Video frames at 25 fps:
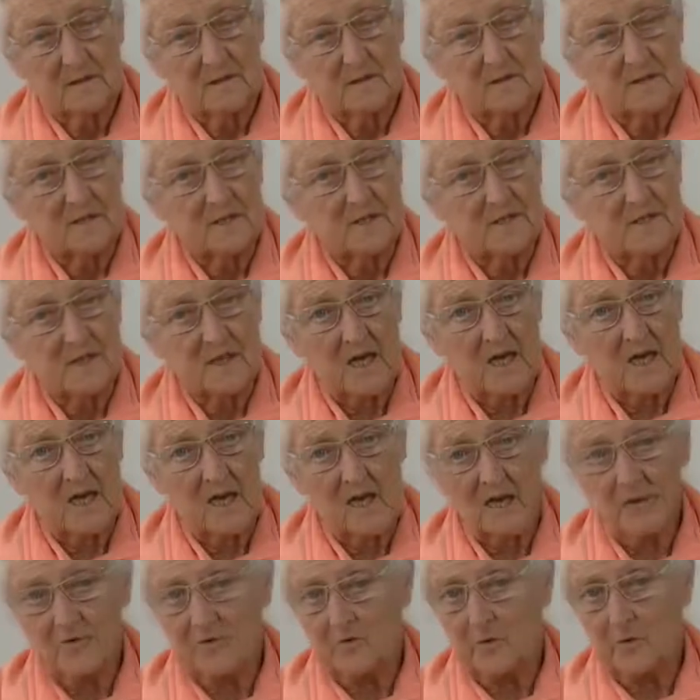the
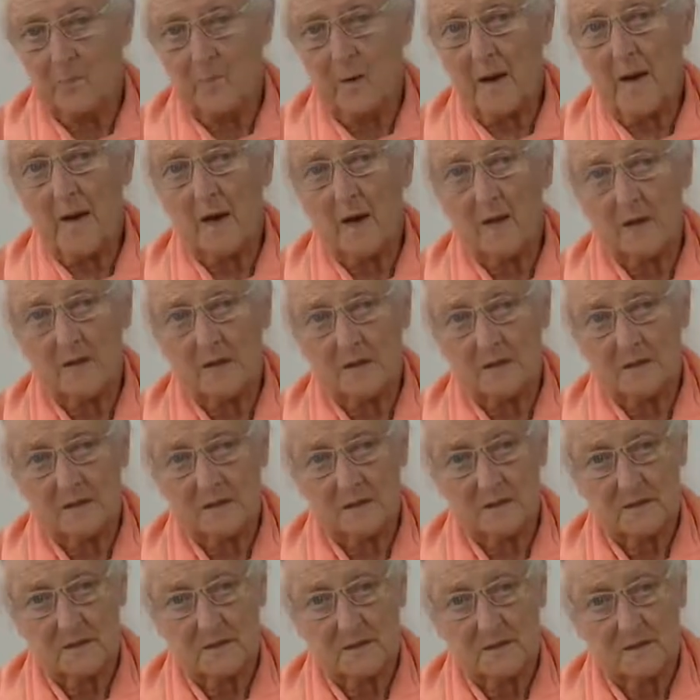desire for power
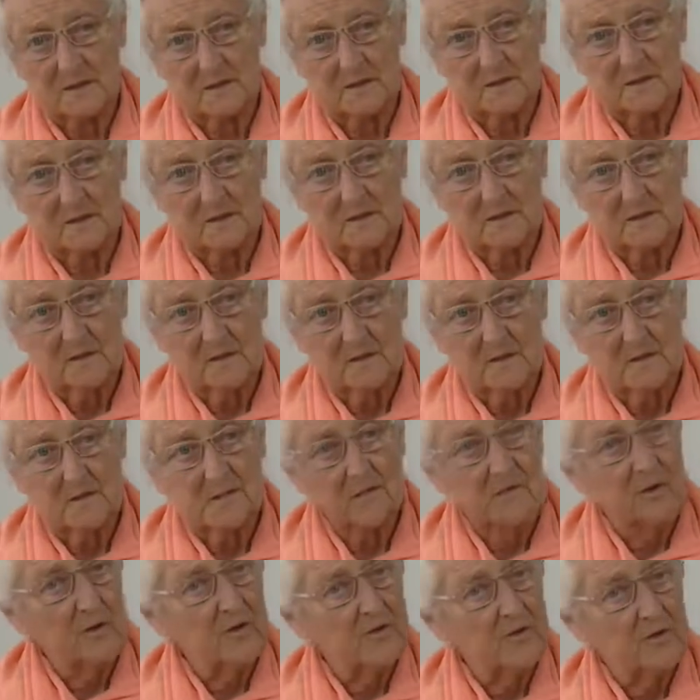
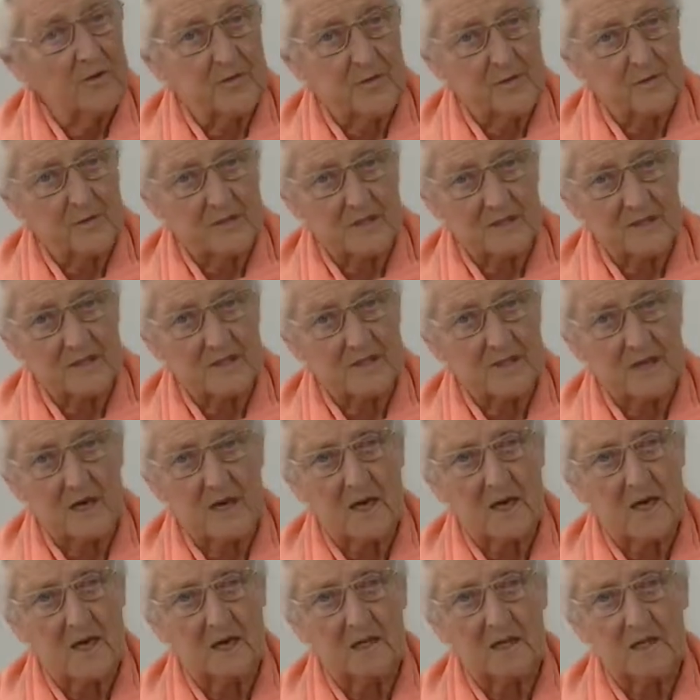rather than the
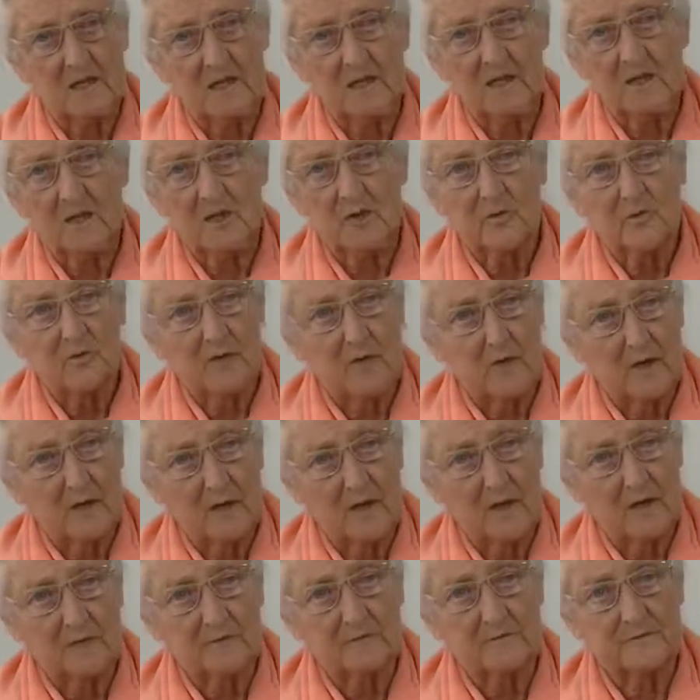desire for
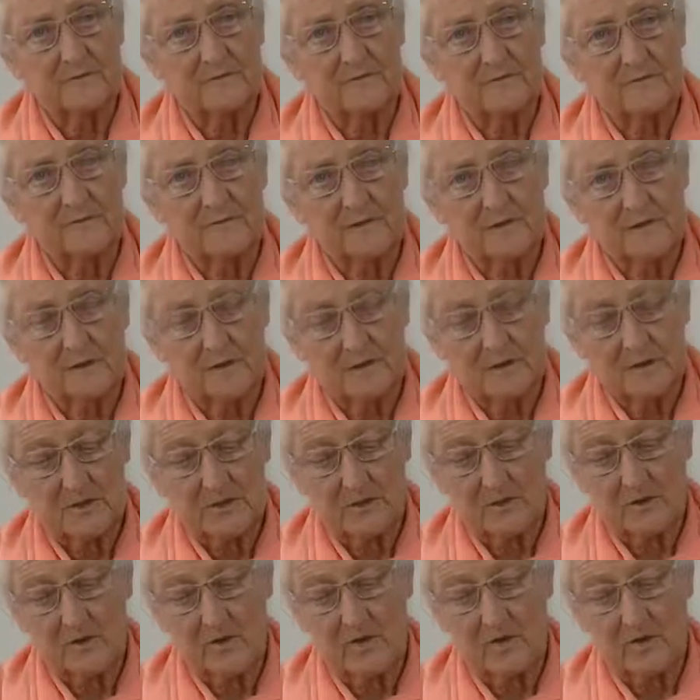love
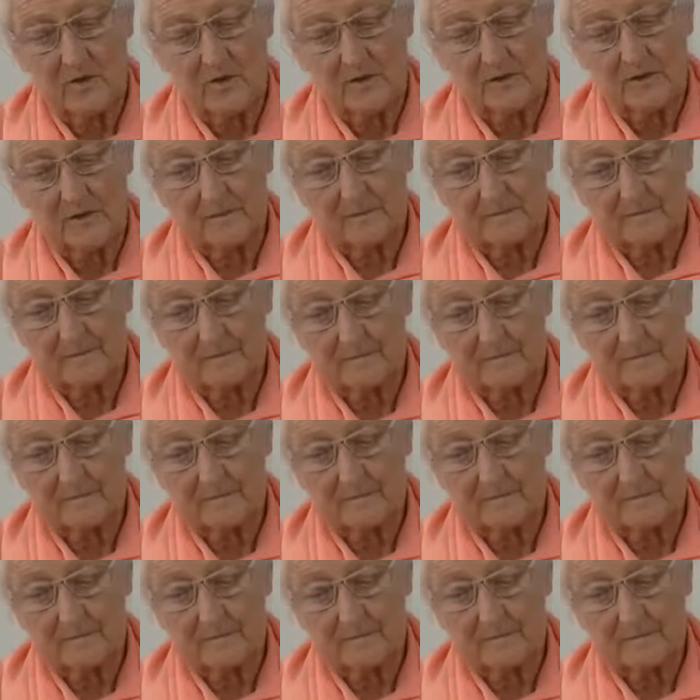and sharing.